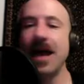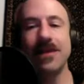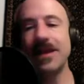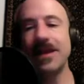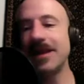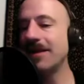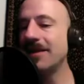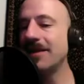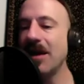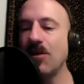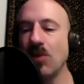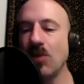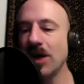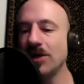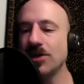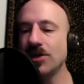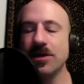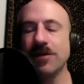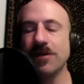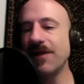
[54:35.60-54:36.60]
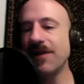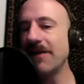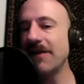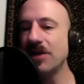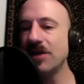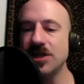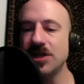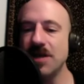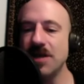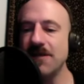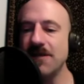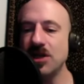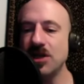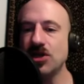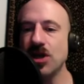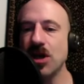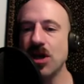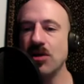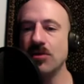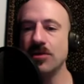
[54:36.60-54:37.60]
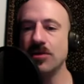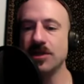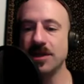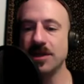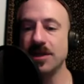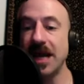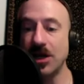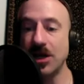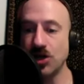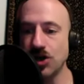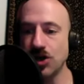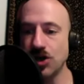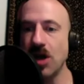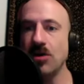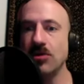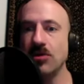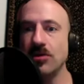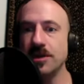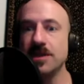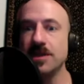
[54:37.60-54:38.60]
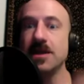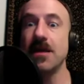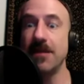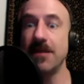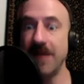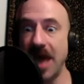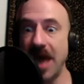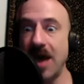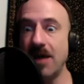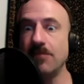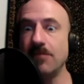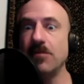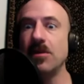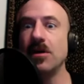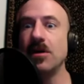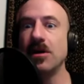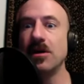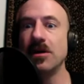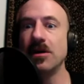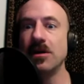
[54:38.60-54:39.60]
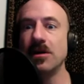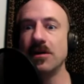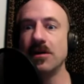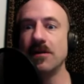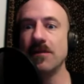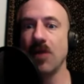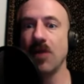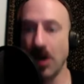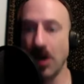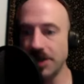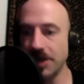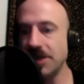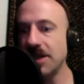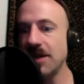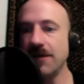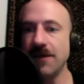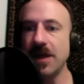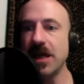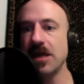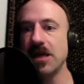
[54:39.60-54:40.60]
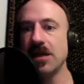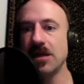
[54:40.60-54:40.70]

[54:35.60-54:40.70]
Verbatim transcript: then they watch their favorite TV shows that shows them on TV.